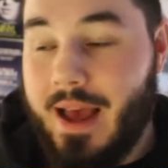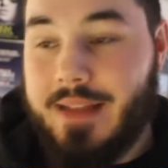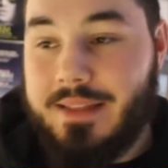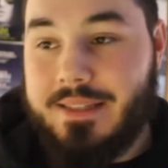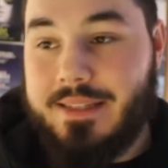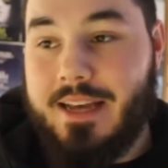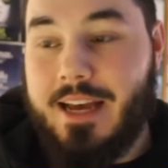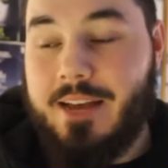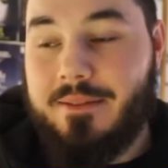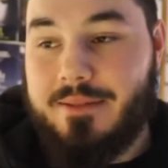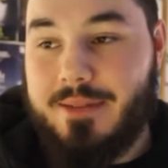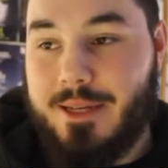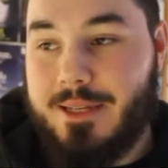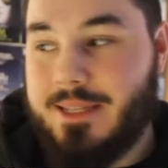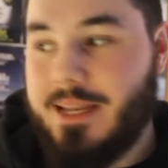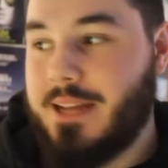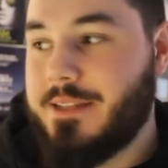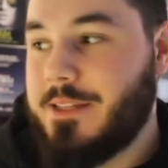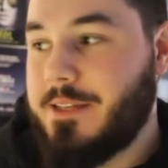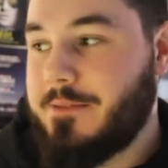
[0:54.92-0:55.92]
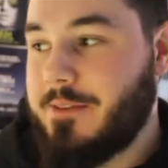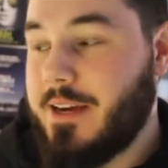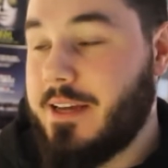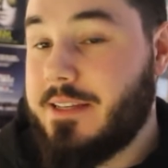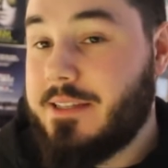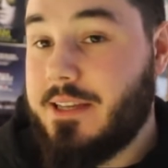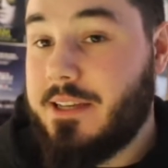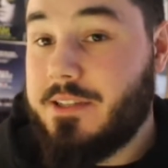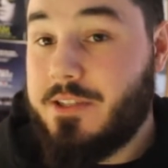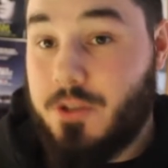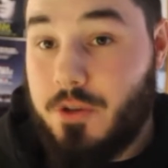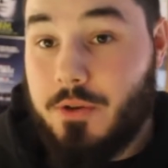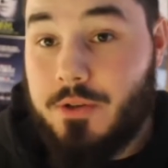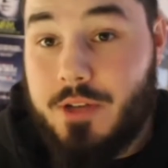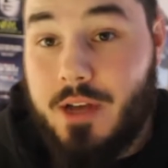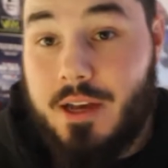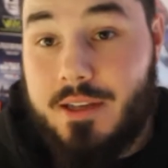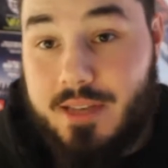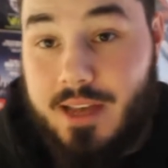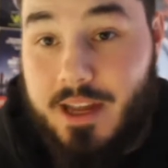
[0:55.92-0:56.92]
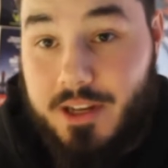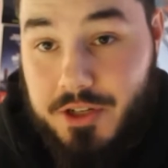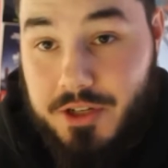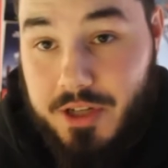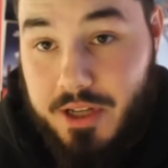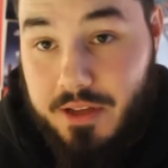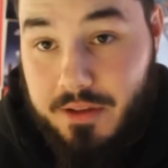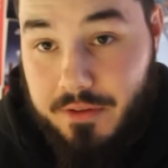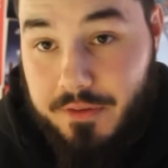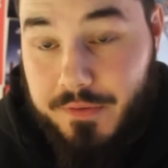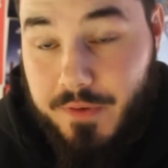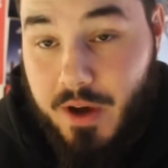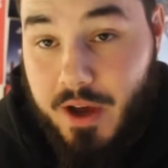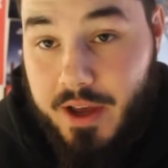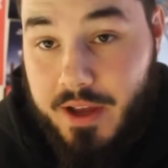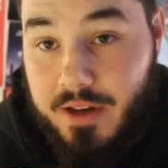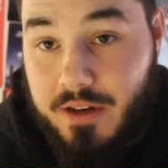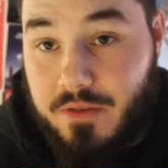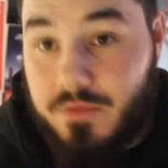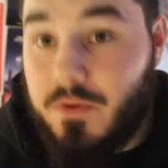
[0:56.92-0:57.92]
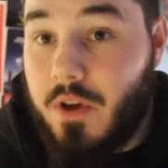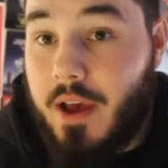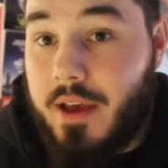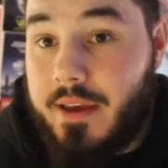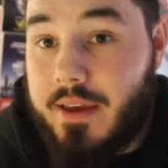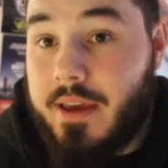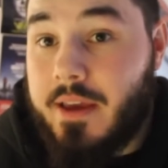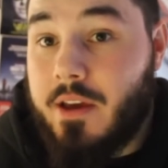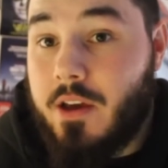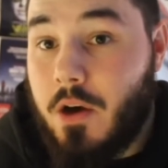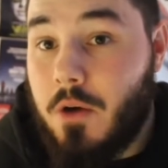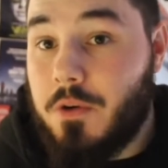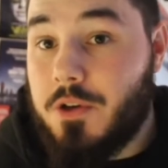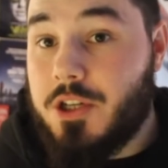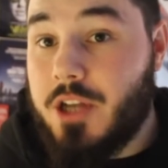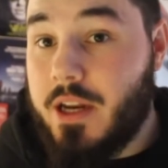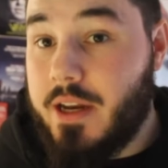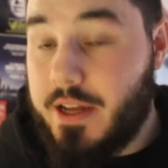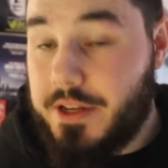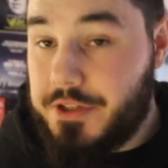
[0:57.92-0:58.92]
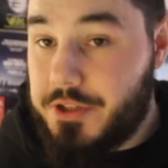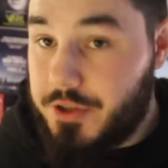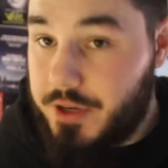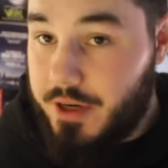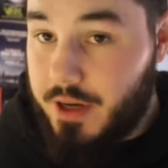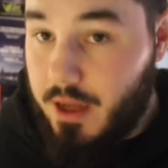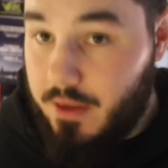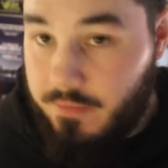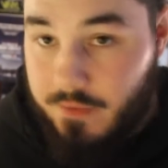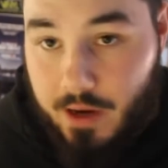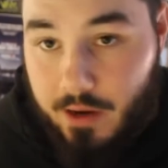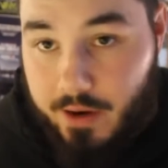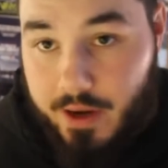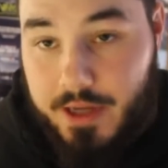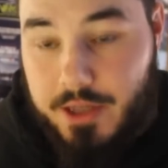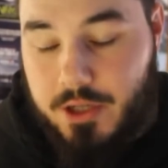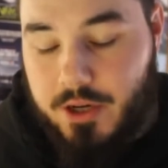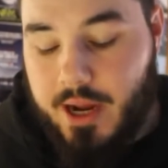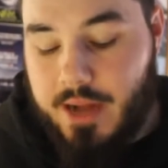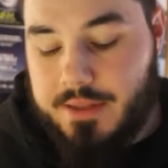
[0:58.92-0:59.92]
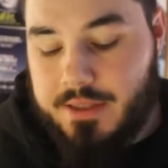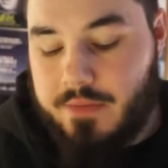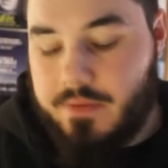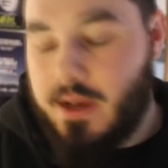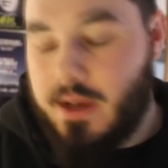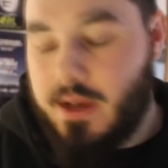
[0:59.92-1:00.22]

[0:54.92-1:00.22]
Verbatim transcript: anti-capitalist, anti-racist, who does actually find Viking culture and history like very attractive.